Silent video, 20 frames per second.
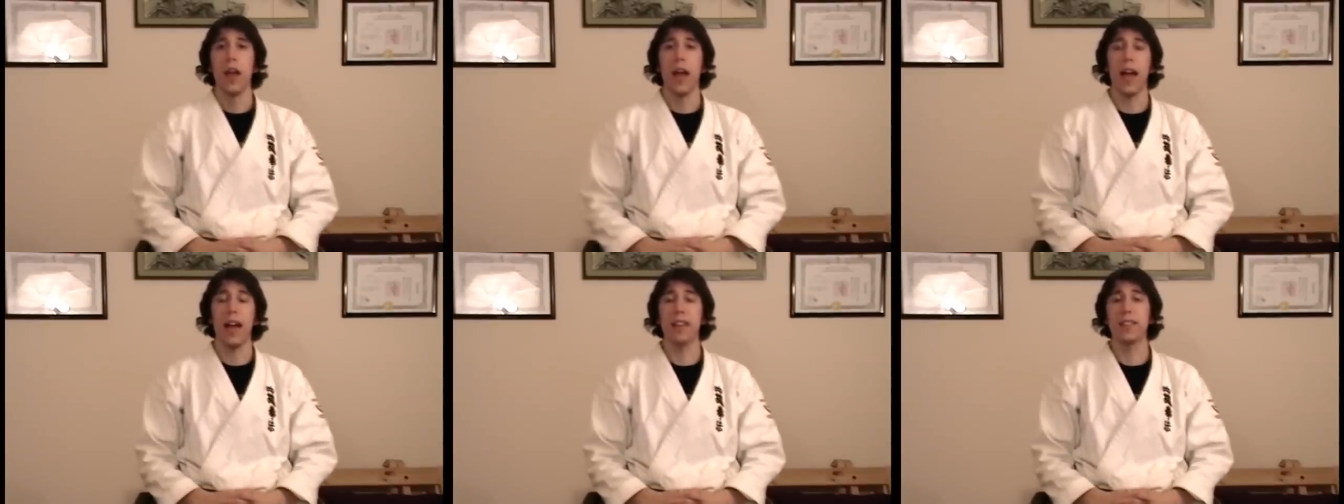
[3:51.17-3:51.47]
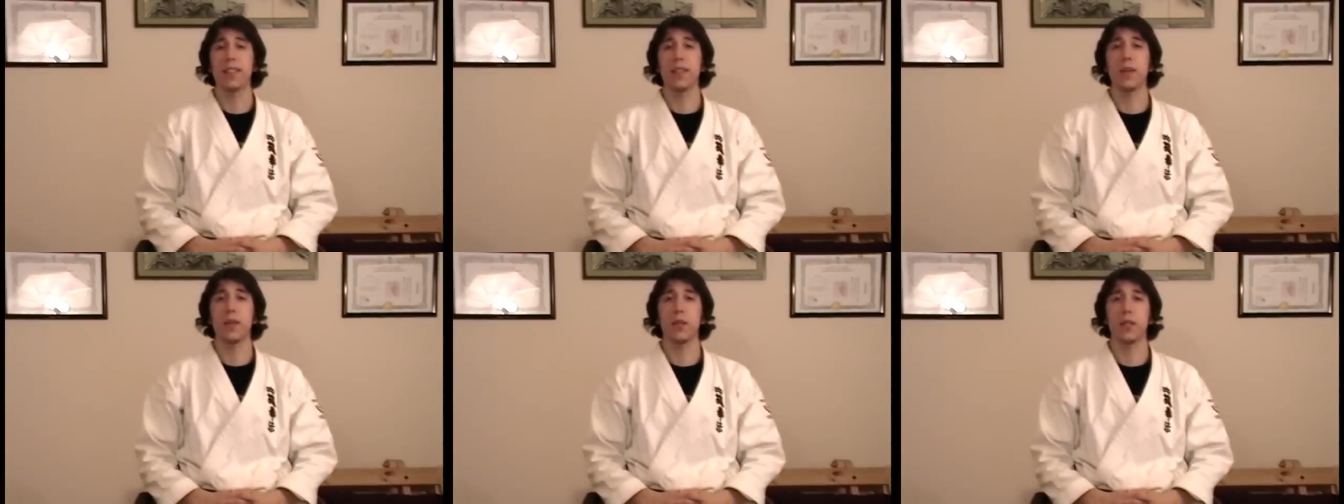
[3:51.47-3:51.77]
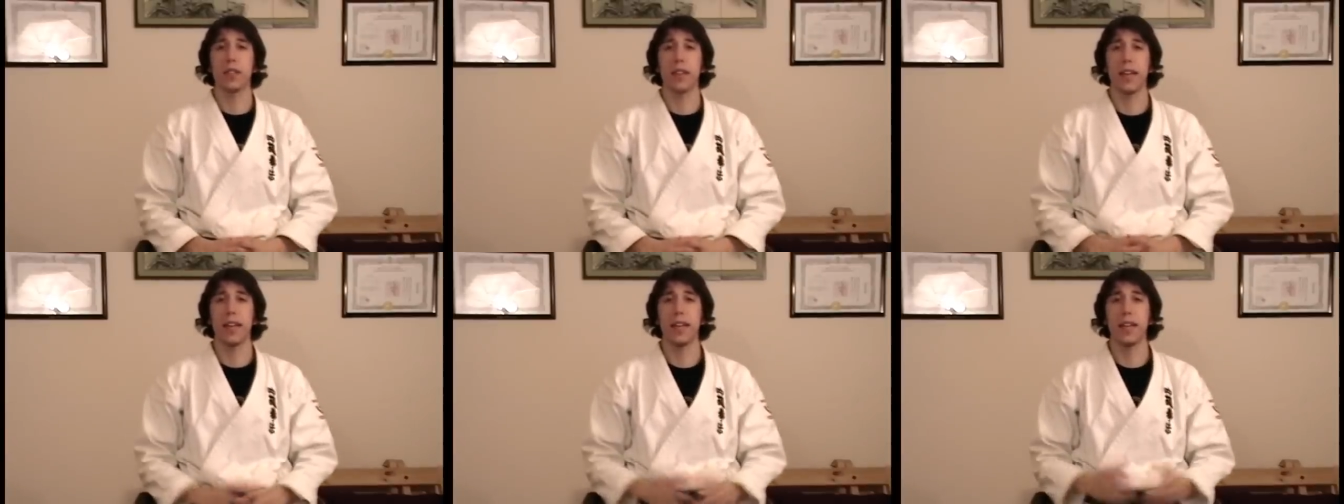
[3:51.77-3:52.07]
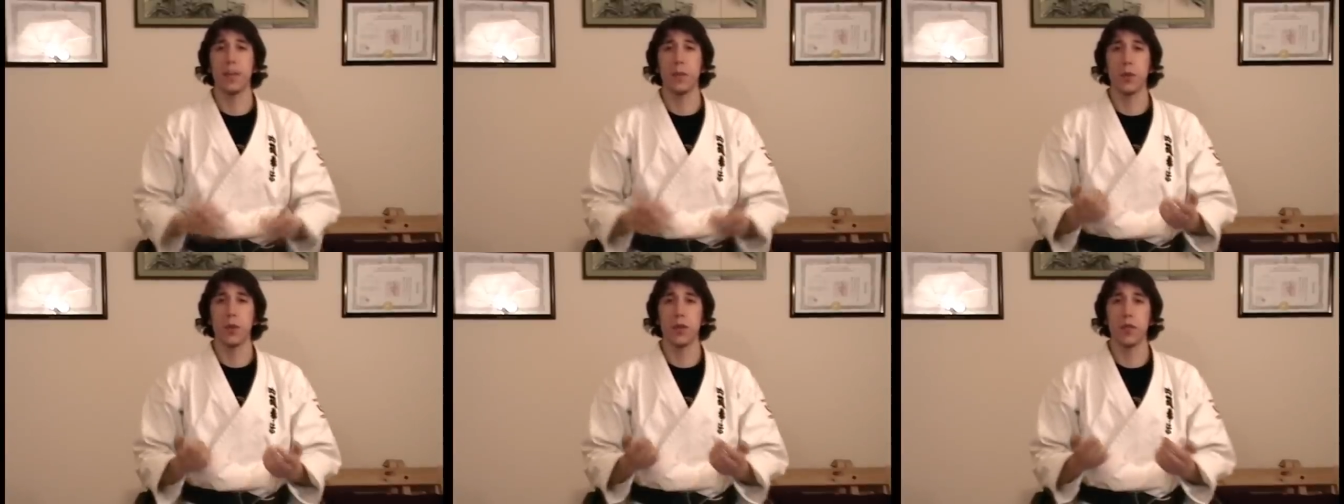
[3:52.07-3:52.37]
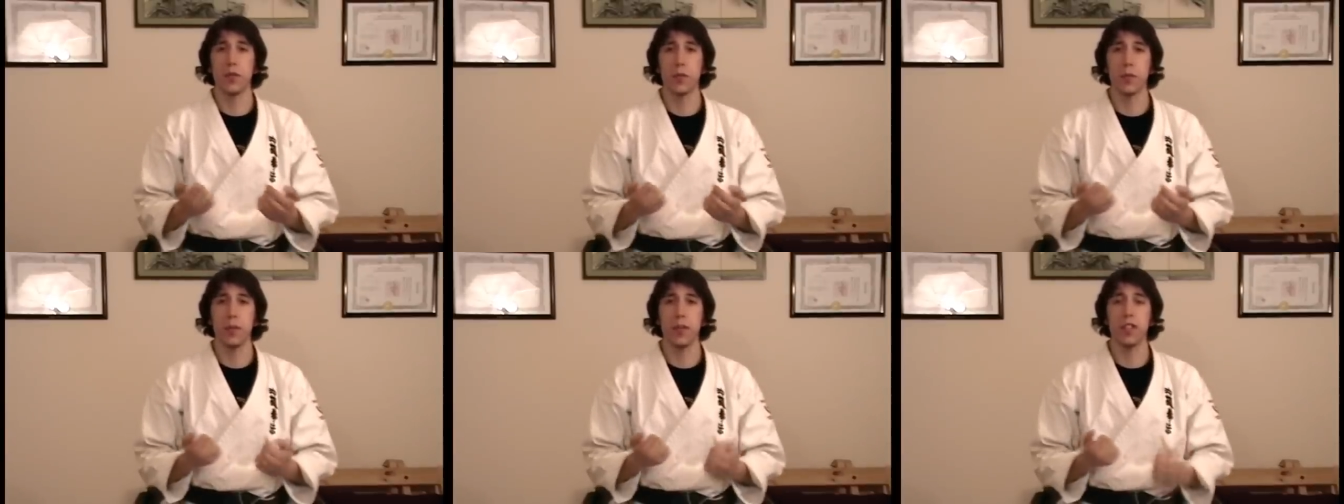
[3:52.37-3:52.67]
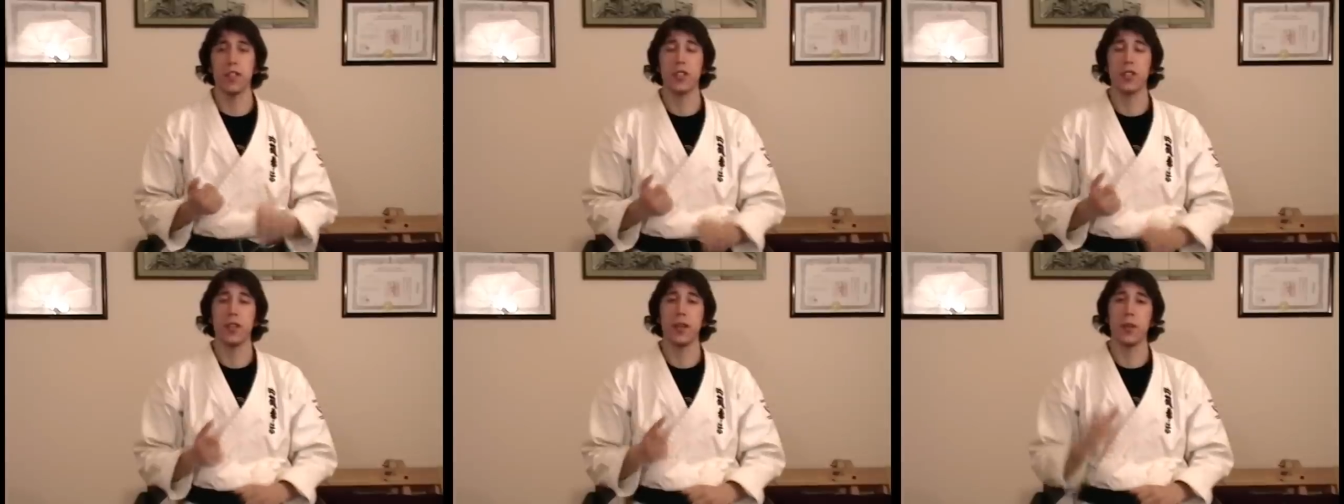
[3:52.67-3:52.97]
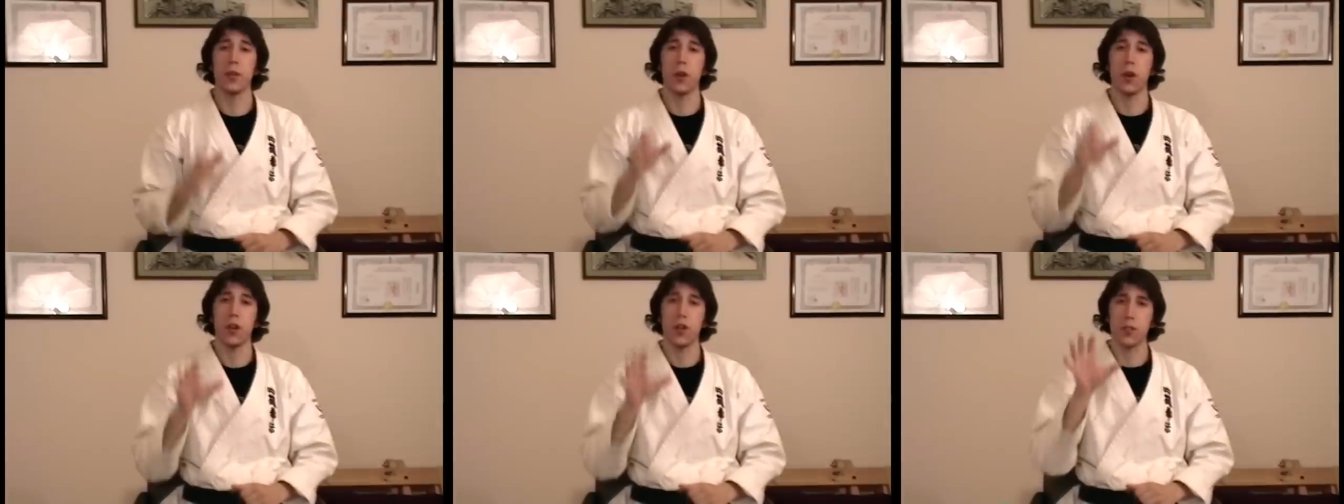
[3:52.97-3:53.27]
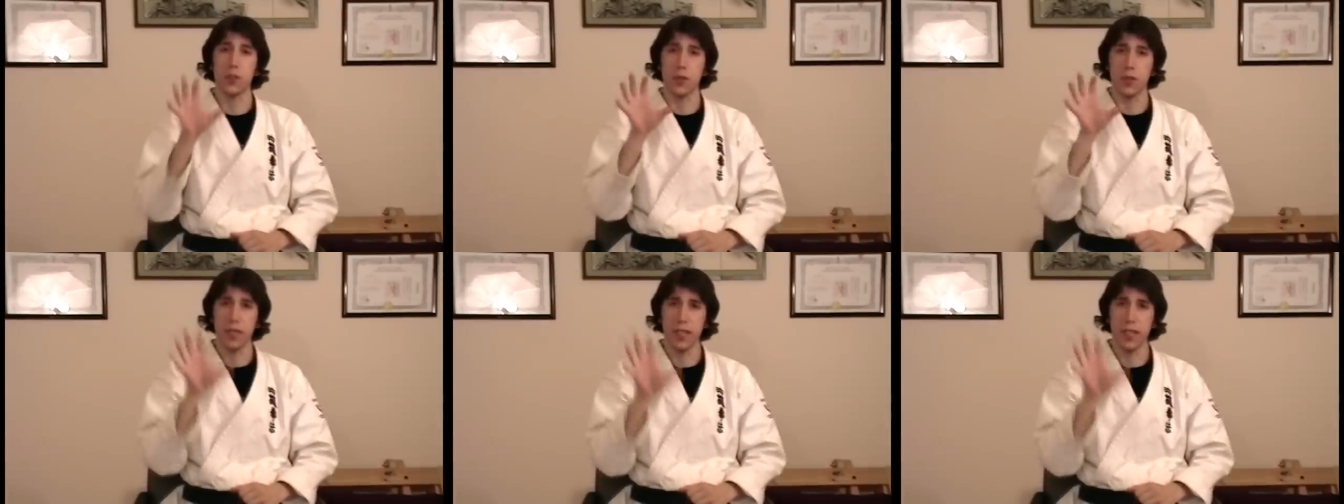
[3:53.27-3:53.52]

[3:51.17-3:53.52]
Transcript: as they were gaining more information, they were also